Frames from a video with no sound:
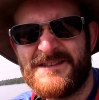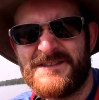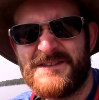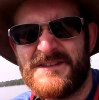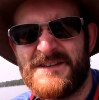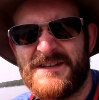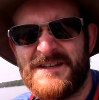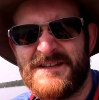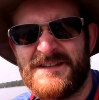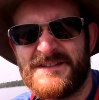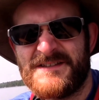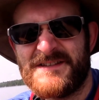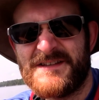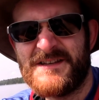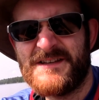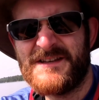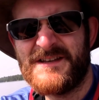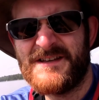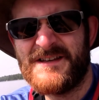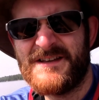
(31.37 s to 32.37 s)
Today's
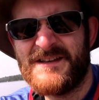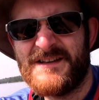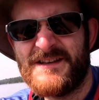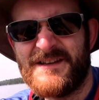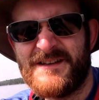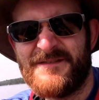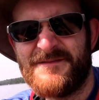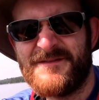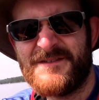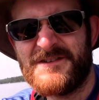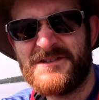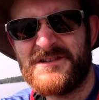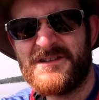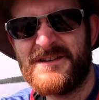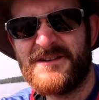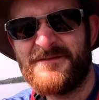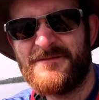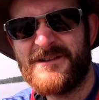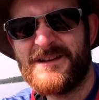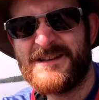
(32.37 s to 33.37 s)

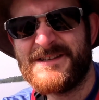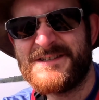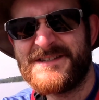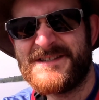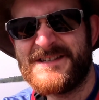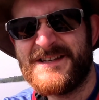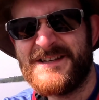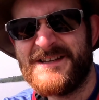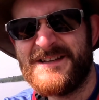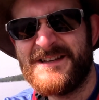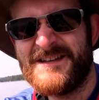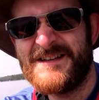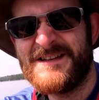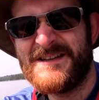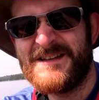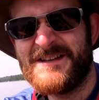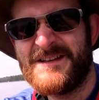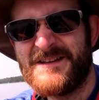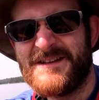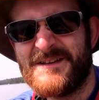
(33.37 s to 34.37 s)
officially a rest day,
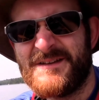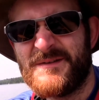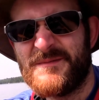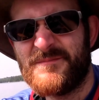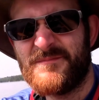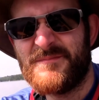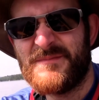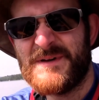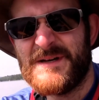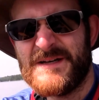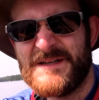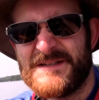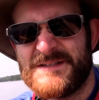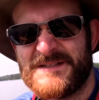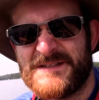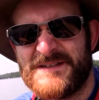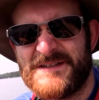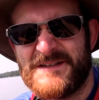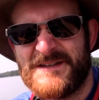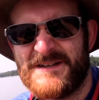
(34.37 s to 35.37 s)
but
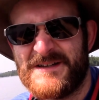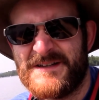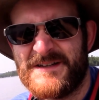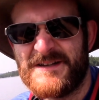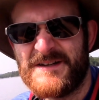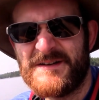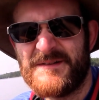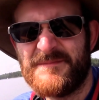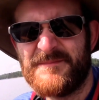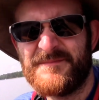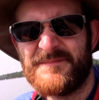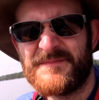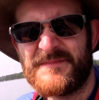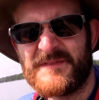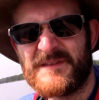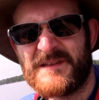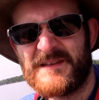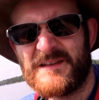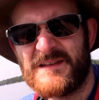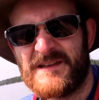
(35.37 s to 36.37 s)

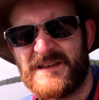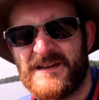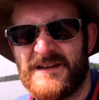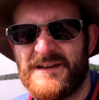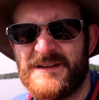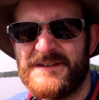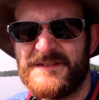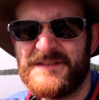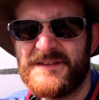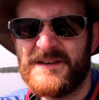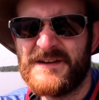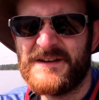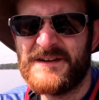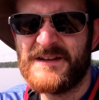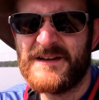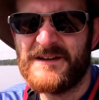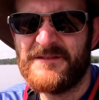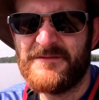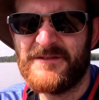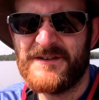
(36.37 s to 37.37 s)
I decided
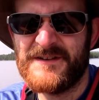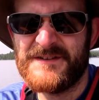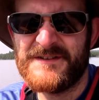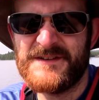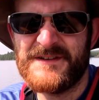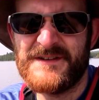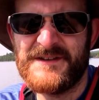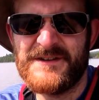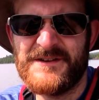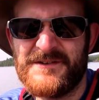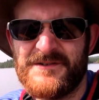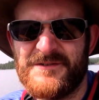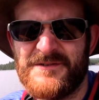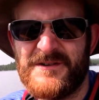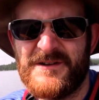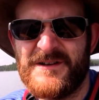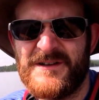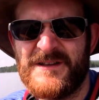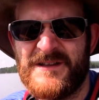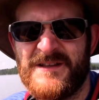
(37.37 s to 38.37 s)
I wanted to go
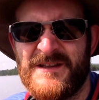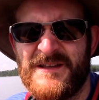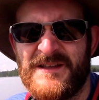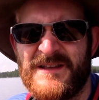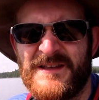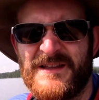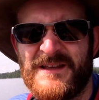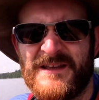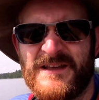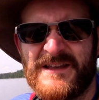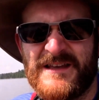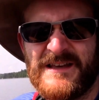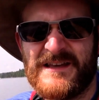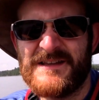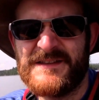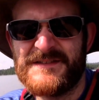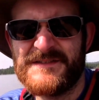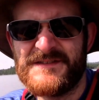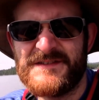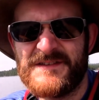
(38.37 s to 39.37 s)

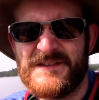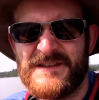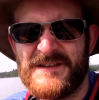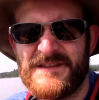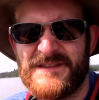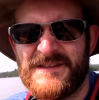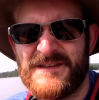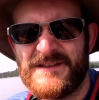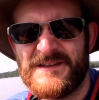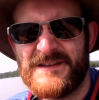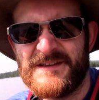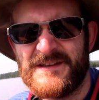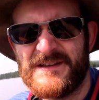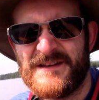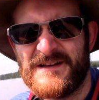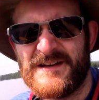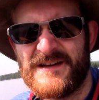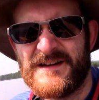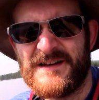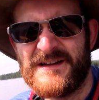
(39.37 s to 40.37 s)
and see
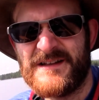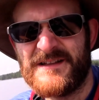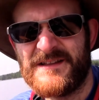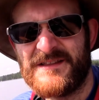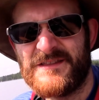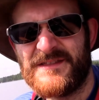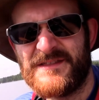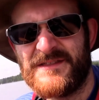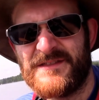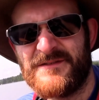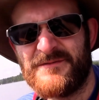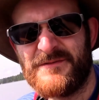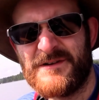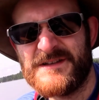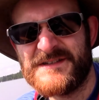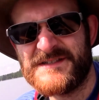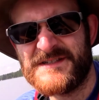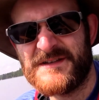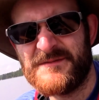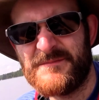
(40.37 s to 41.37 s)
the
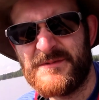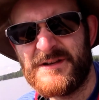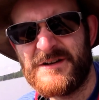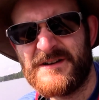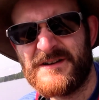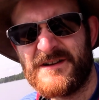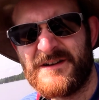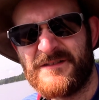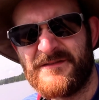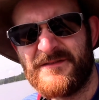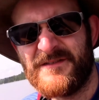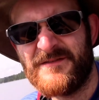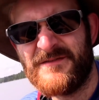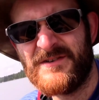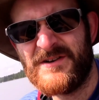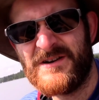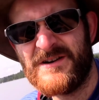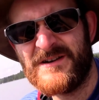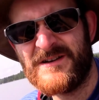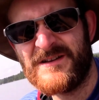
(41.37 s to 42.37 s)
West Abinadong
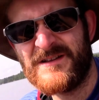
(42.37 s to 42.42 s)
River,